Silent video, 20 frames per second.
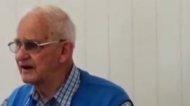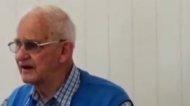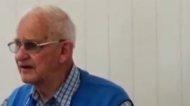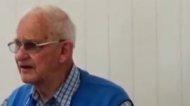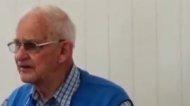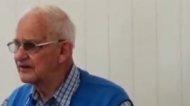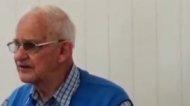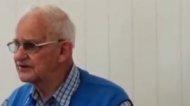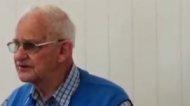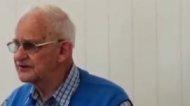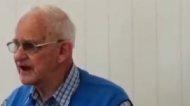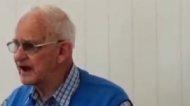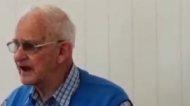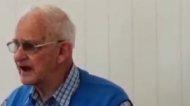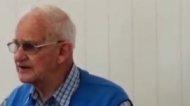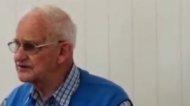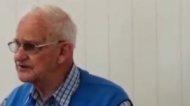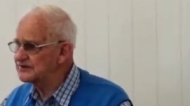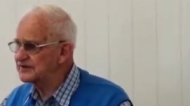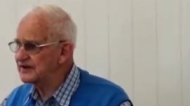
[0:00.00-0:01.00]
the
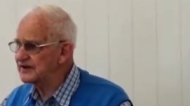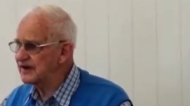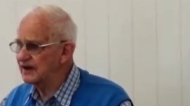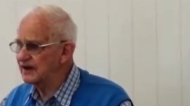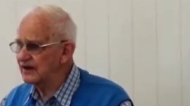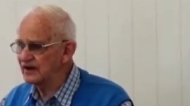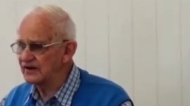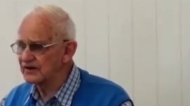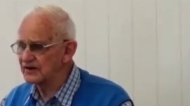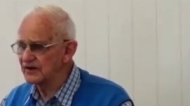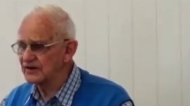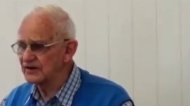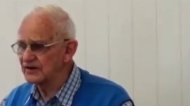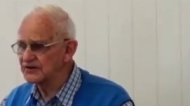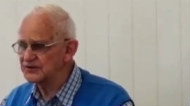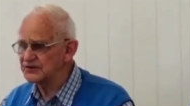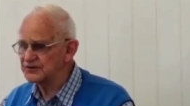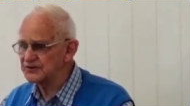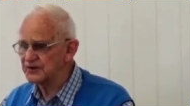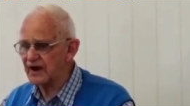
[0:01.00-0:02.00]
States, England, and
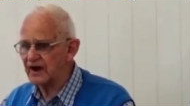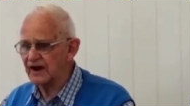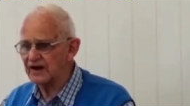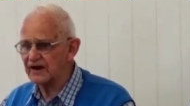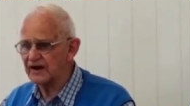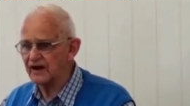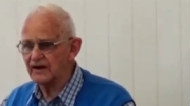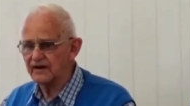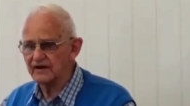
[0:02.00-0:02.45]
Australia